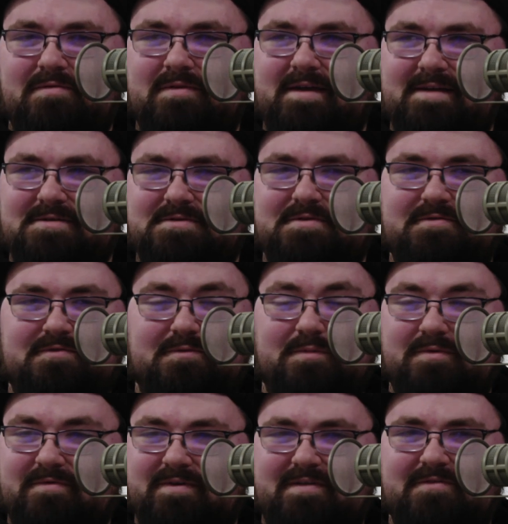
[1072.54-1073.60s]
teachers or
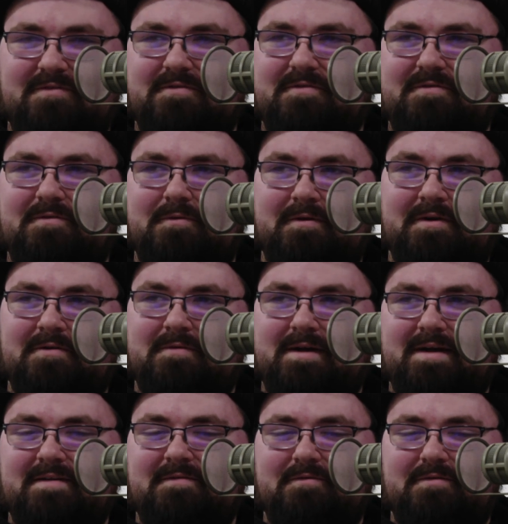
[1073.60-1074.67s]
professors who are
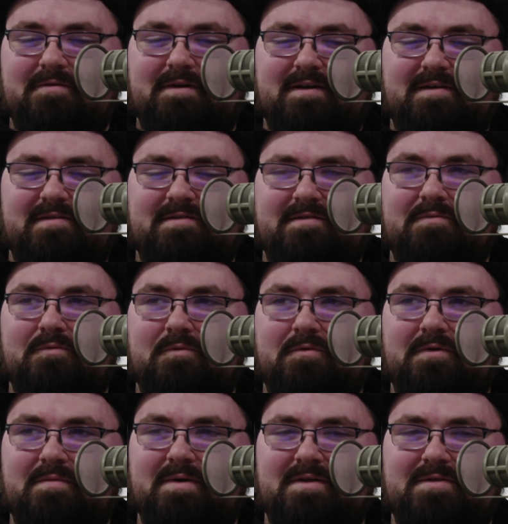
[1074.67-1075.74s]
interactive with the class and
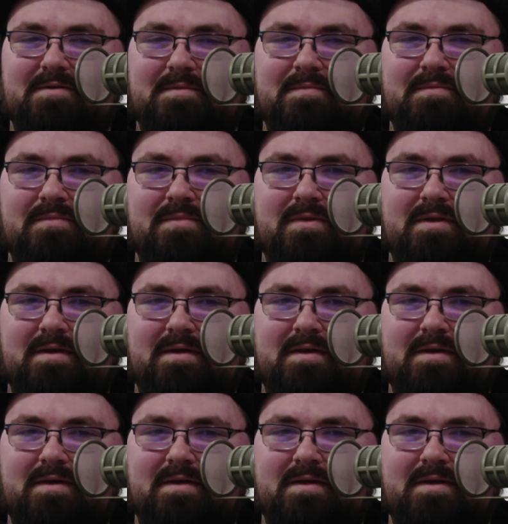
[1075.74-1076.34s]
really make them